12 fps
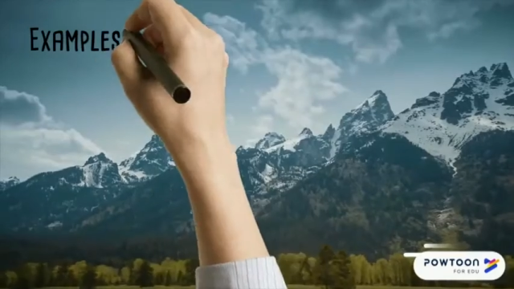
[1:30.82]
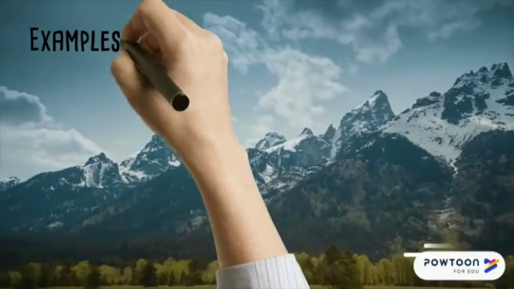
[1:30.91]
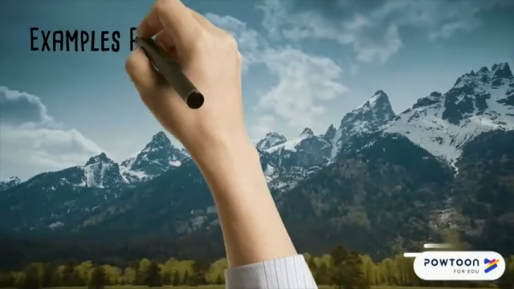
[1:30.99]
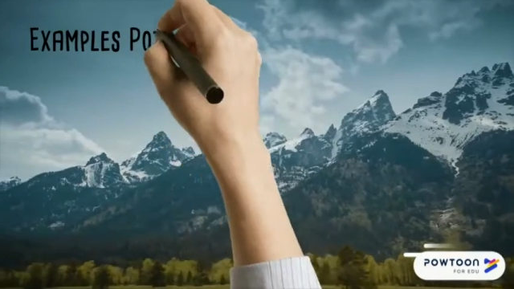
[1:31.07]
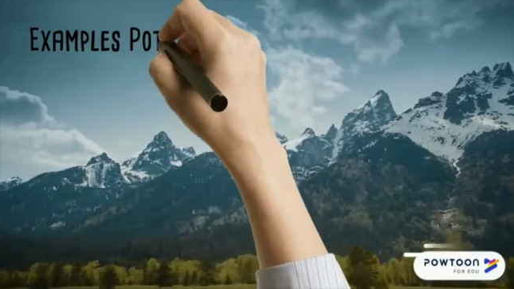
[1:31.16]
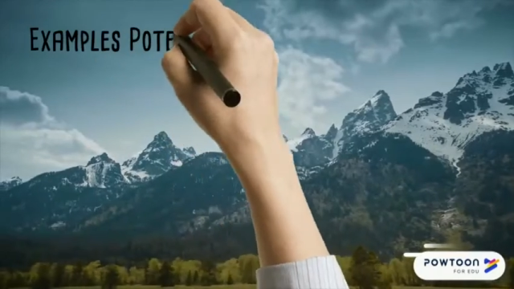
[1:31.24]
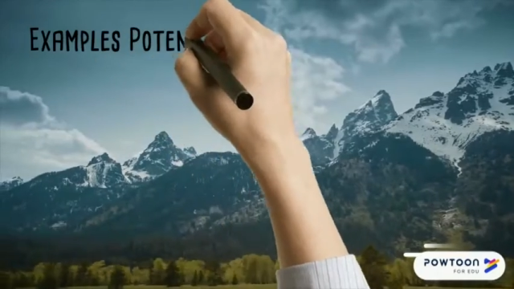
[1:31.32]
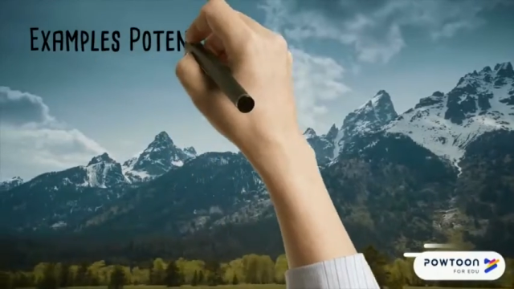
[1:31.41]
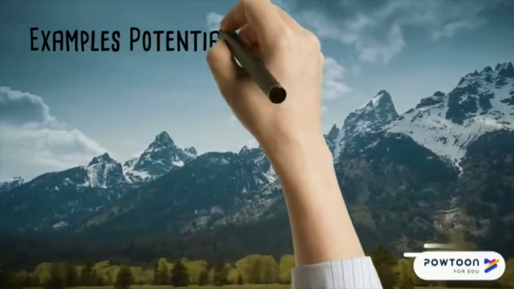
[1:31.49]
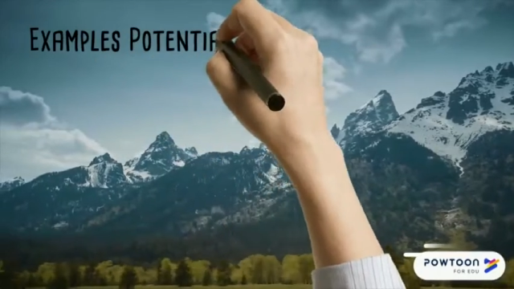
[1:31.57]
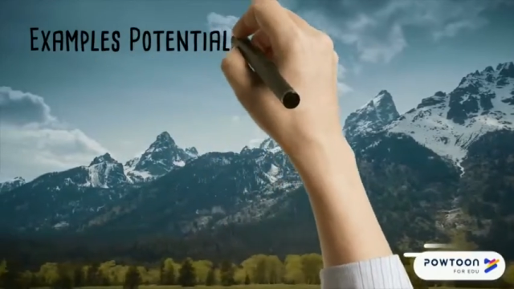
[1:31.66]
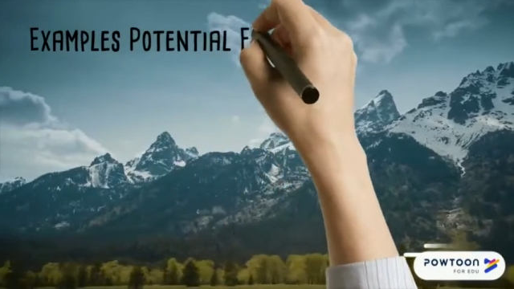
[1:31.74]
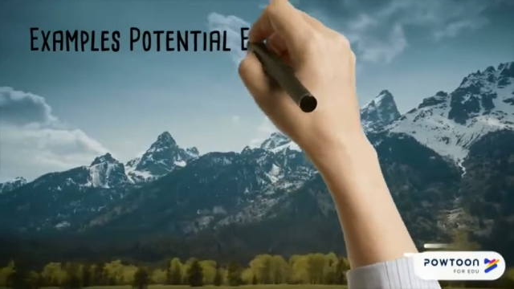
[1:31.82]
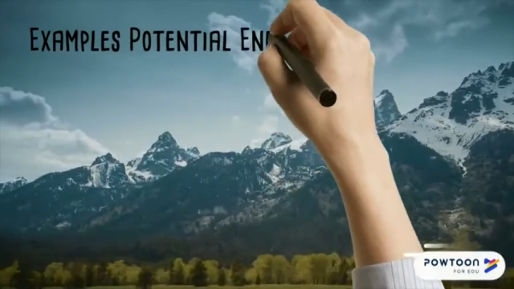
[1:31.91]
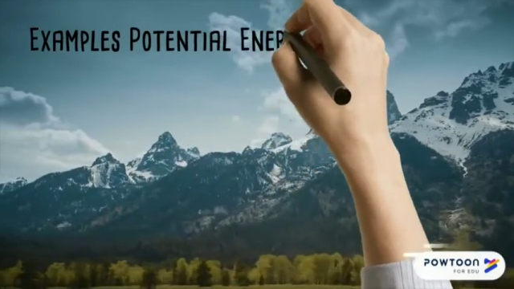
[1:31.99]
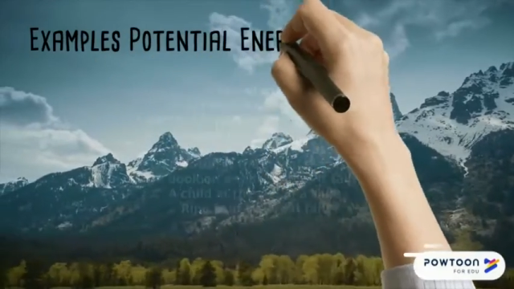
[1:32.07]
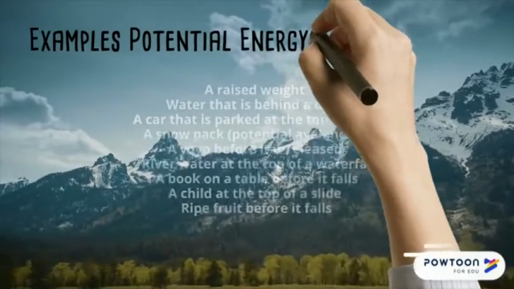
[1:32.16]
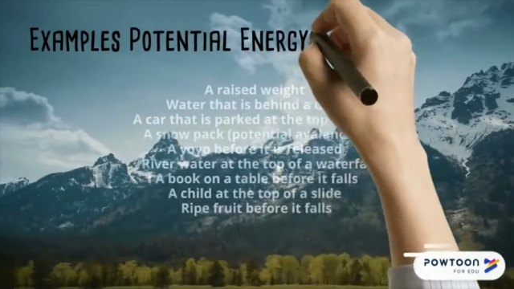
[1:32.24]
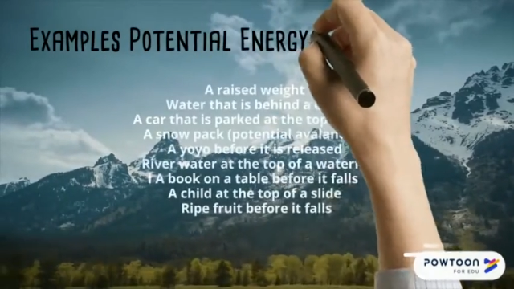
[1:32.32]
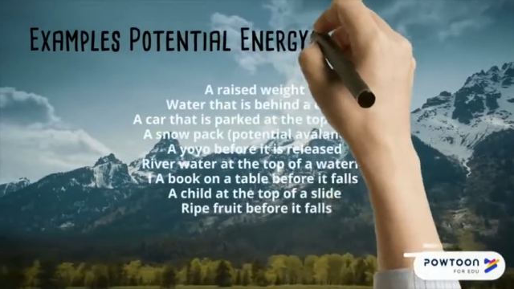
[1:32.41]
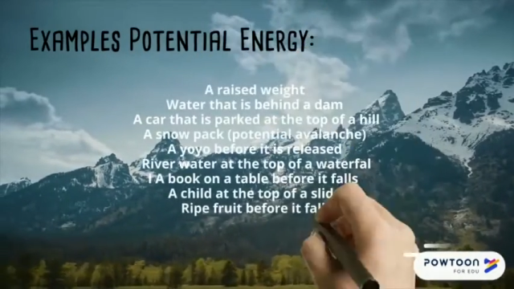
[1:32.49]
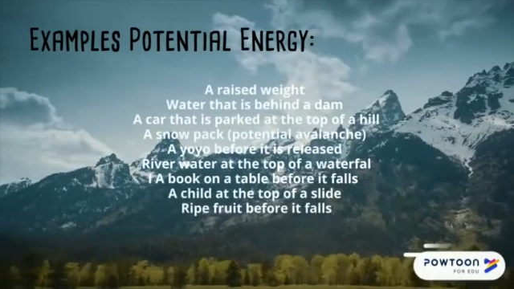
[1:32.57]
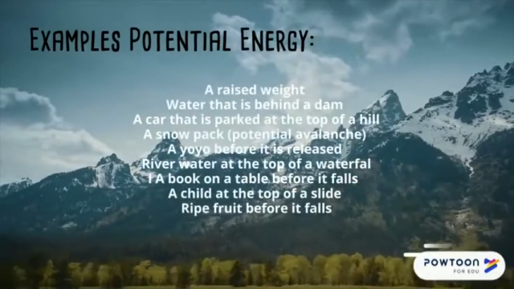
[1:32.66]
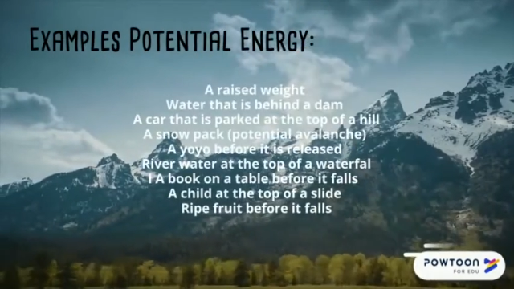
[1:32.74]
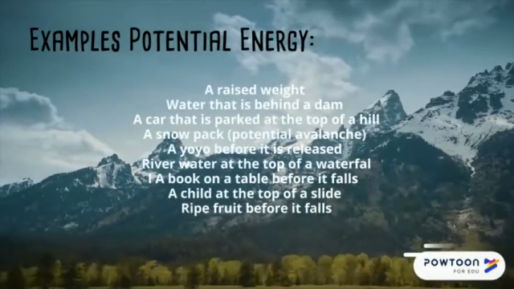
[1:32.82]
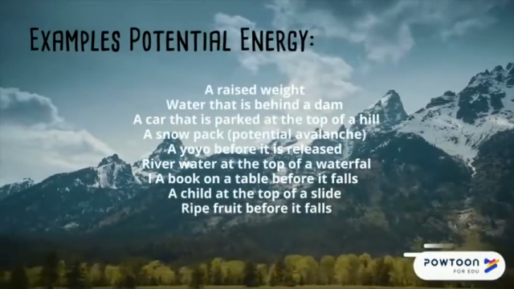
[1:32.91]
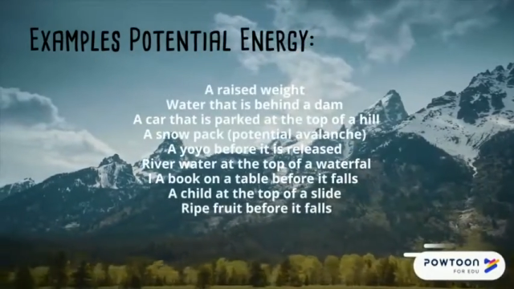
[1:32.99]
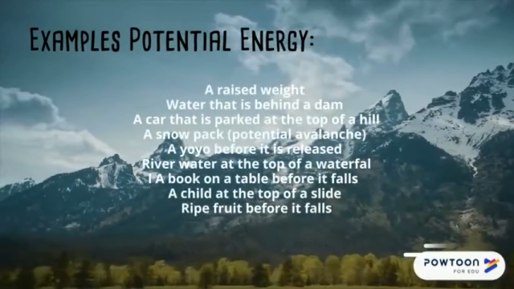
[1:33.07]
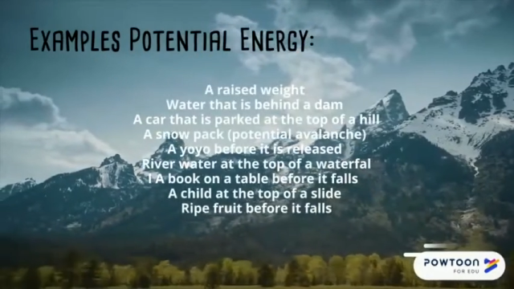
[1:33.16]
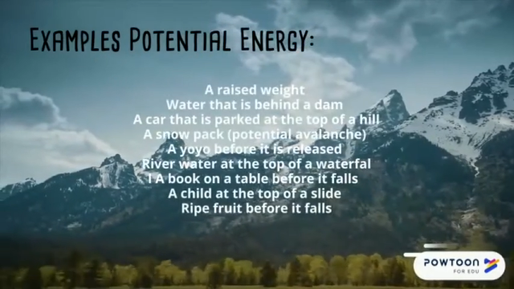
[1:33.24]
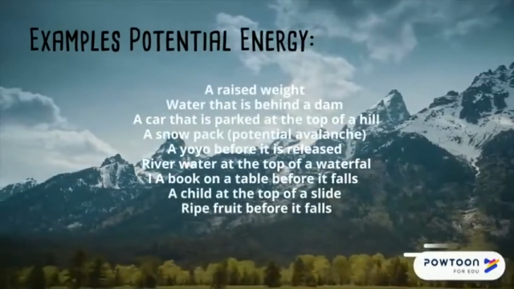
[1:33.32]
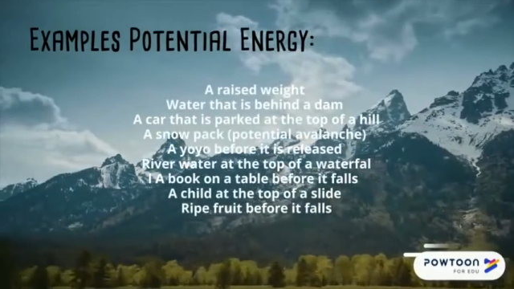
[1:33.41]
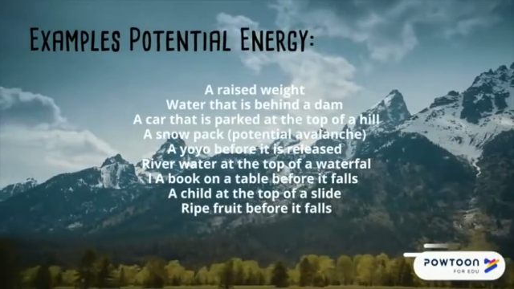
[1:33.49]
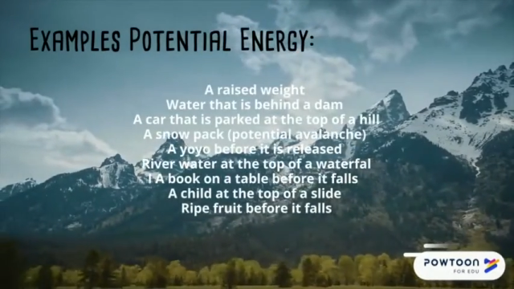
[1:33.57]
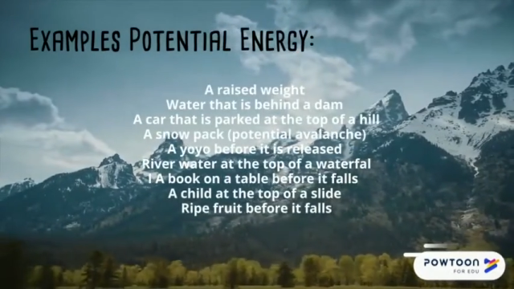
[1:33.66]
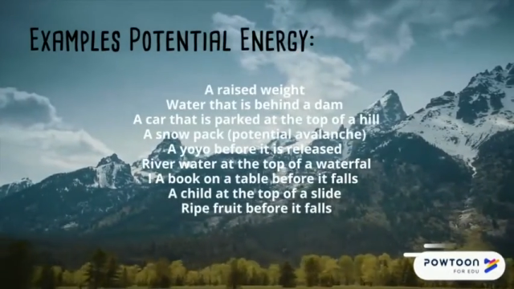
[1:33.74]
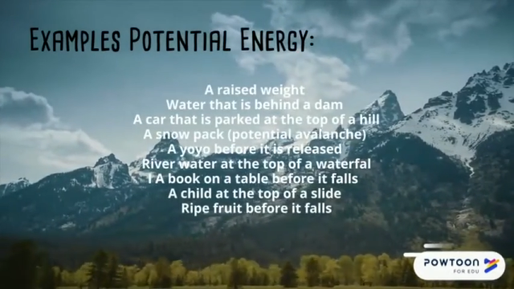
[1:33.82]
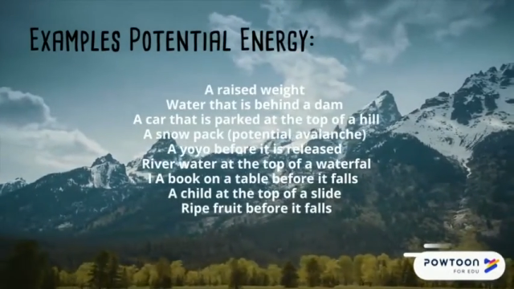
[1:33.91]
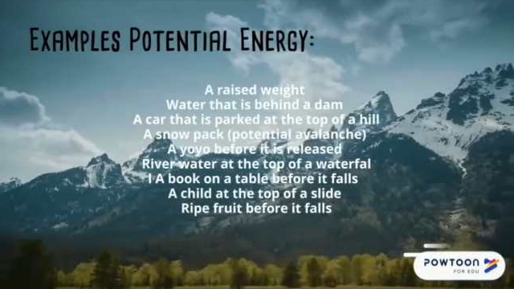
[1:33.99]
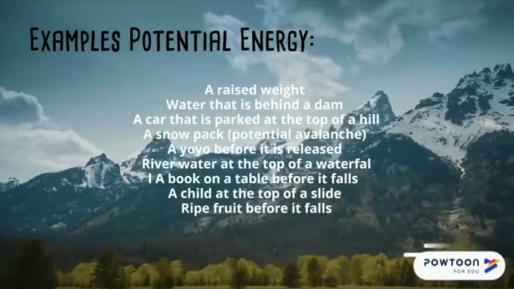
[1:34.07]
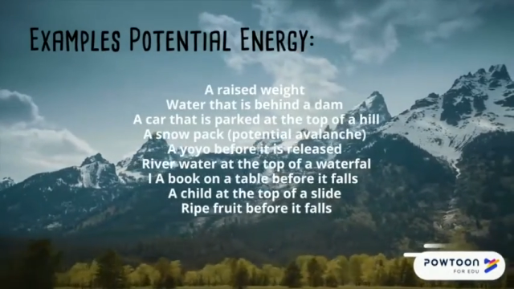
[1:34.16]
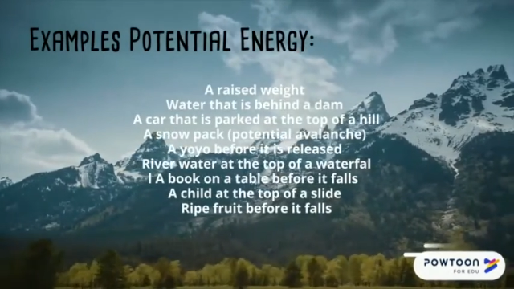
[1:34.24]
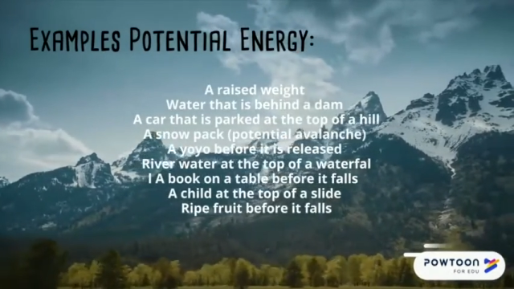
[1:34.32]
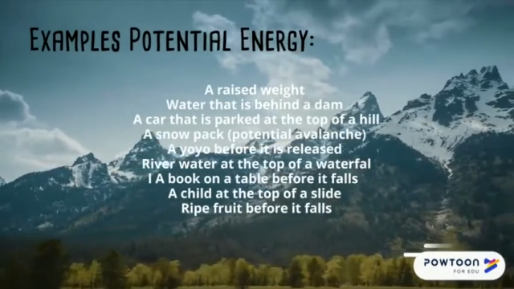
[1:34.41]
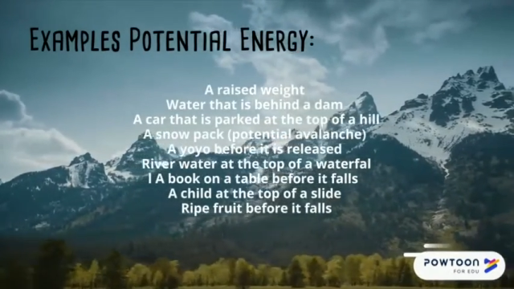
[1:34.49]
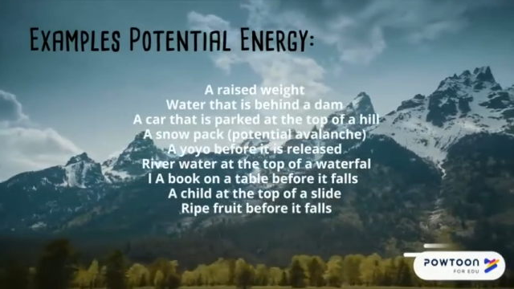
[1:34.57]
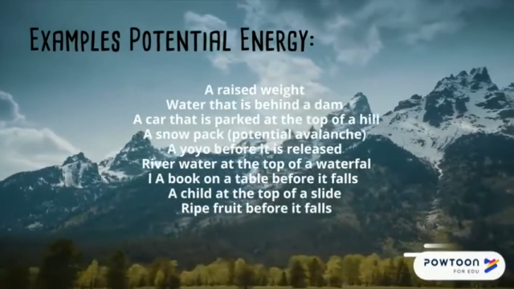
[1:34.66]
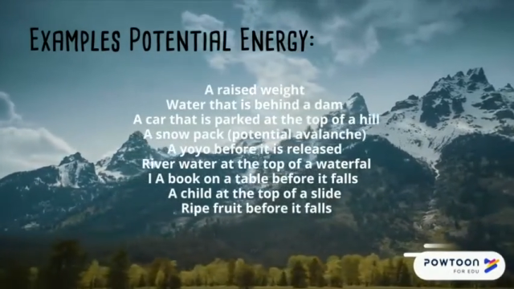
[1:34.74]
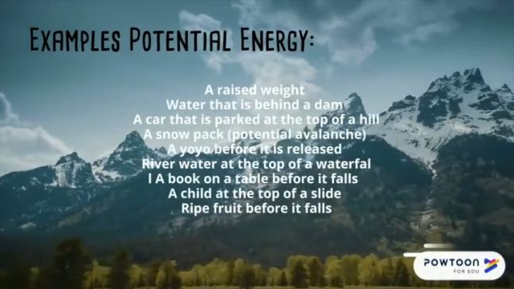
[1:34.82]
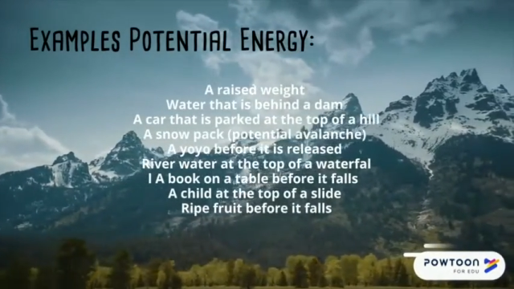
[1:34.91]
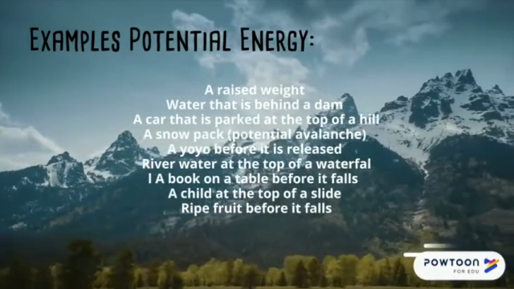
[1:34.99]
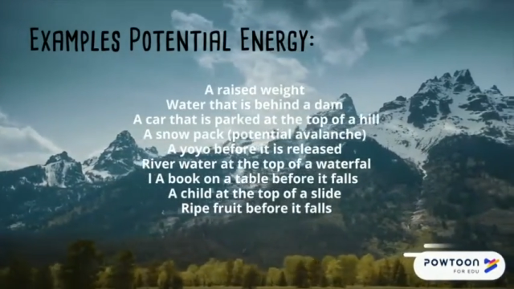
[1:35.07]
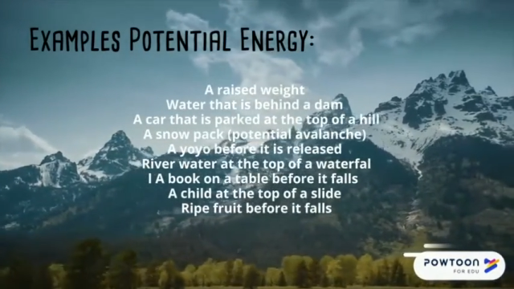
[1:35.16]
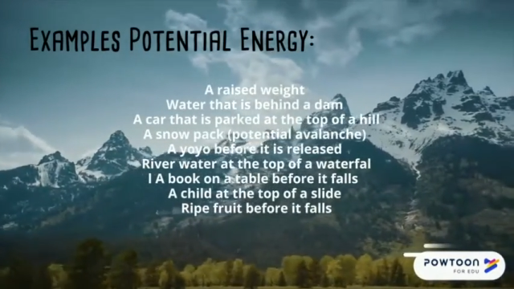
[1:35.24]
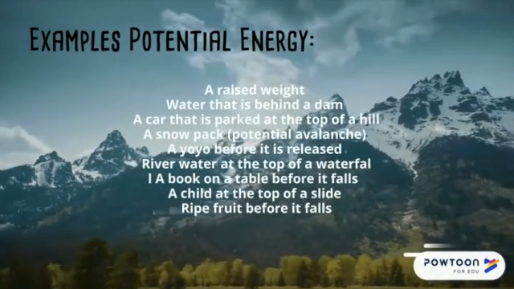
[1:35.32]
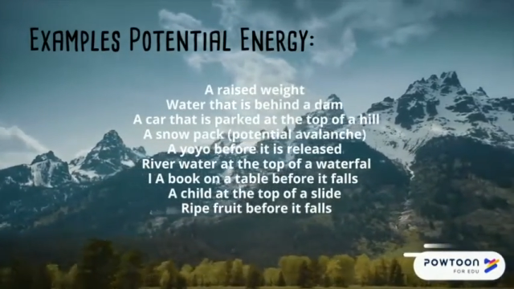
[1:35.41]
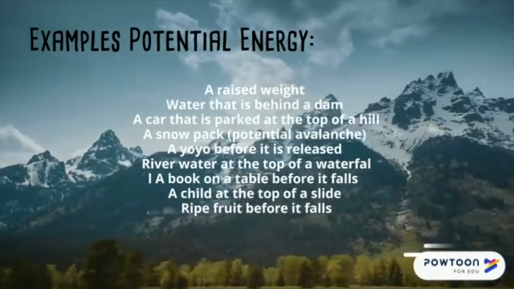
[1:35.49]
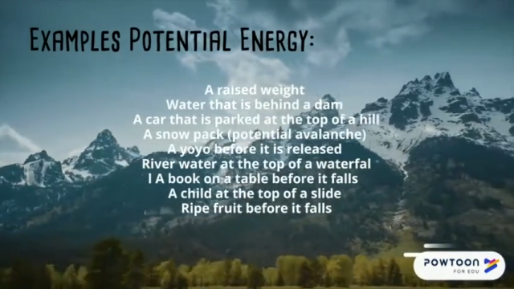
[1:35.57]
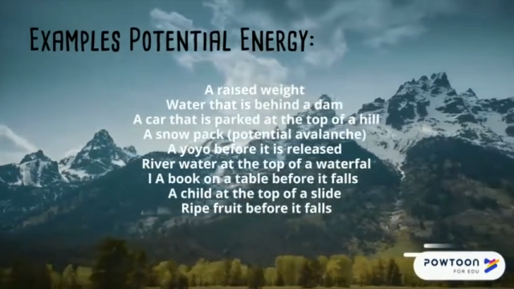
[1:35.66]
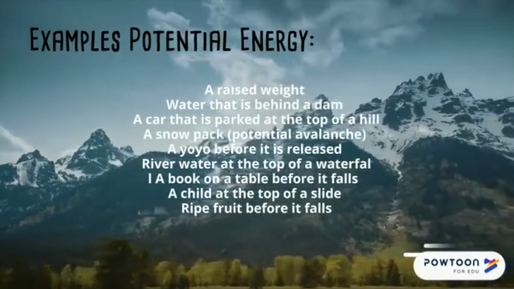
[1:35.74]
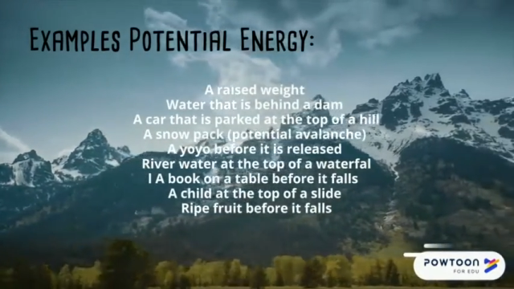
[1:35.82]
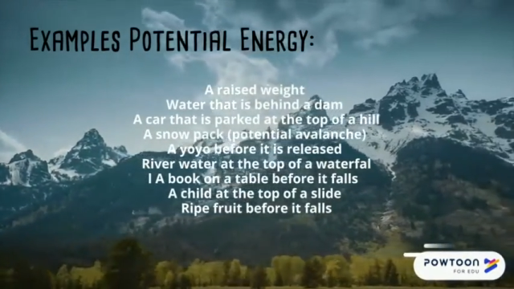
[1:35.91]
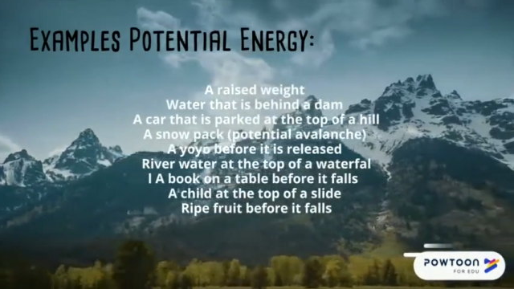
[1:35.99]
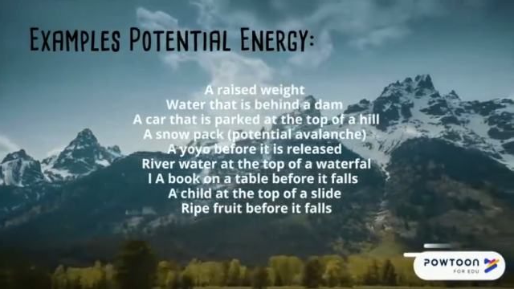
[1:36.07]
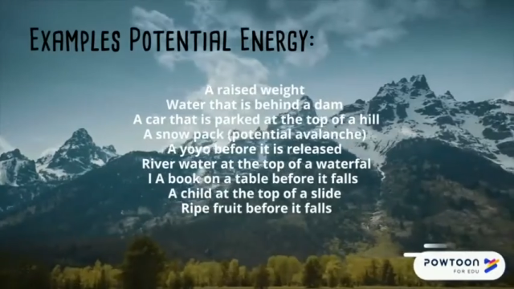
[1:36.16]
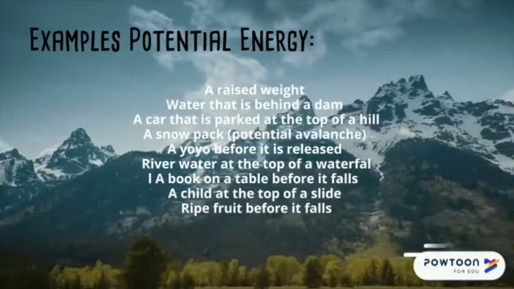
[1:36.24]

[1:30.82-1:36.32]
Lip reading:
(no speaker visible)